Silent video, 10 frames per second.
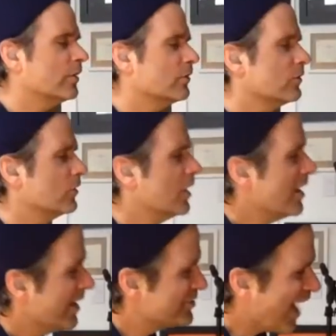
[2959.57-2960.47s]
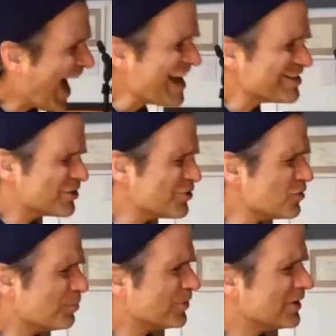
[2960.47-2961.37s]
And I do
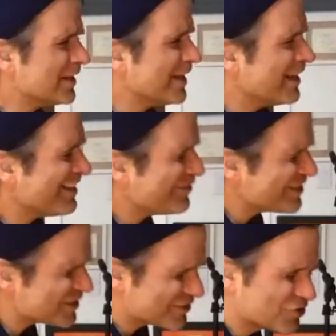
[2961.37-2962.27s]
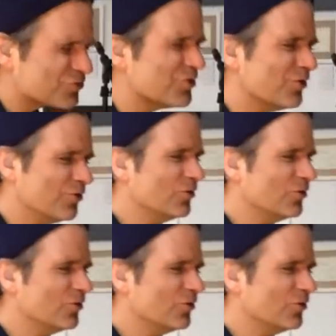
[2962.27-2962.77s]
believe it's true.